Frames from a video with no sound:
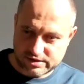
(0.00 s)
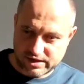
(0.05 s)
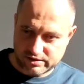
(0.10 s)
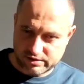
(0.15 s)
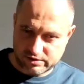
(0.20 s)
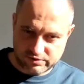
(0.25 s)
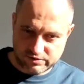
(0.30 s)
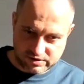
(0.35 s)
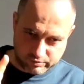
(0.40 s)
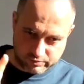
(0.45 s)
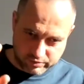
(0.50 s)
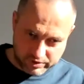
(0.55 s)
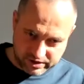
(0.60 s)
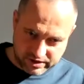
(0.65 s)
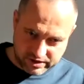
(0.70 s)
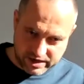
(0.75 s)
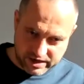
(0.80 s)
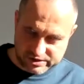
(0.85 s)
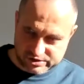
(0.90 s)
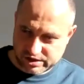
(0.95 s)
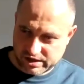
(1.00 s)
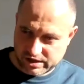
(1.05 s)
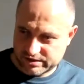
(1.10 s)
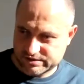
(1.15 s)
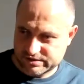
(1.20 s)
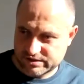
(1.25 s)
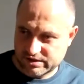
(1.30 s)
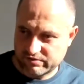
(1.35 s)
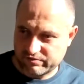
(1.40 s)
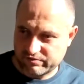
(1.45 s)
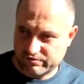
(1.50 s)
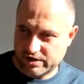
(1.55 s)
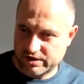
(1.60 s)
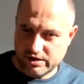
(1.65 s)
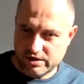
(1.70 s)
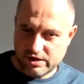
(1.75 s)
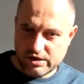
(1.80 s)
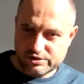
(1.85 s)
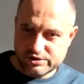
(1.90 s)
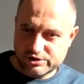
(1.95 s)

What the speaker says: like the typical agile stuff, right?